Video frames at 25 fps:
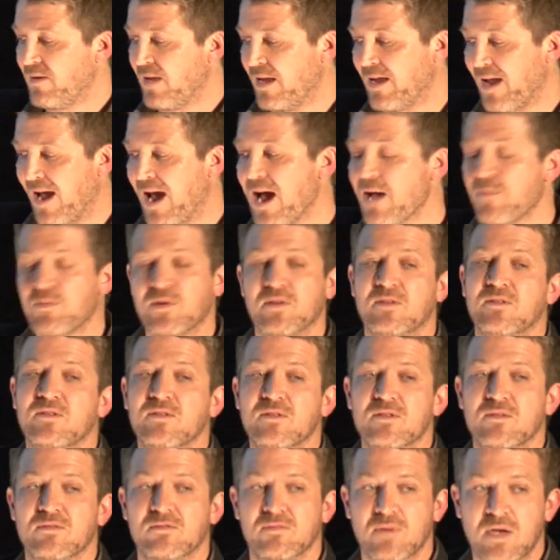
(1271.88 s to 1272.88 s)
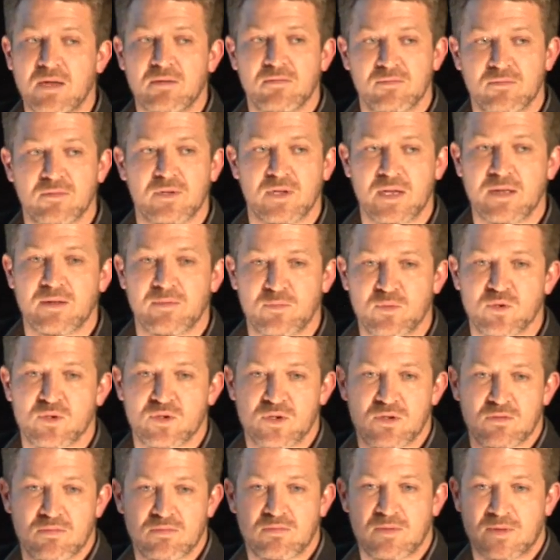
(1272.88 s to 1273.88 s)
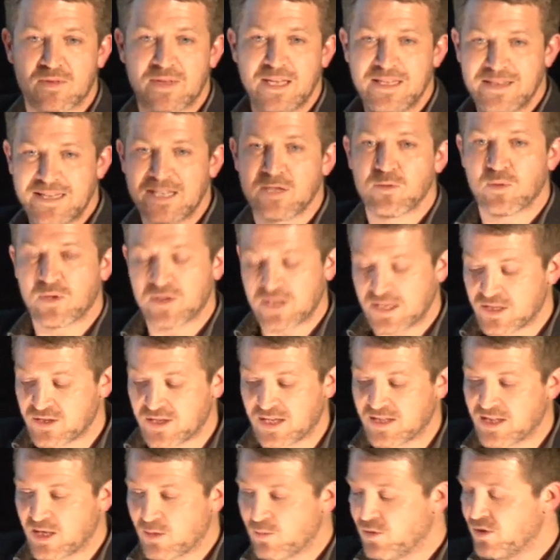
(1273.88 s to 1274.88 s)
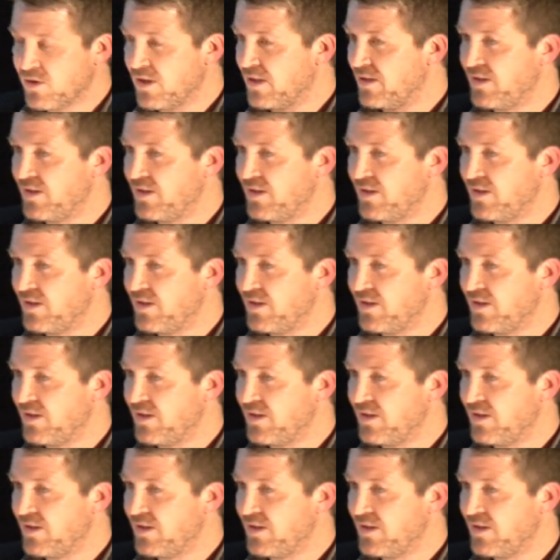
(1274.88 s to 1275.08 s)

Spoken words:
it happened, and it was, they did what they said they would.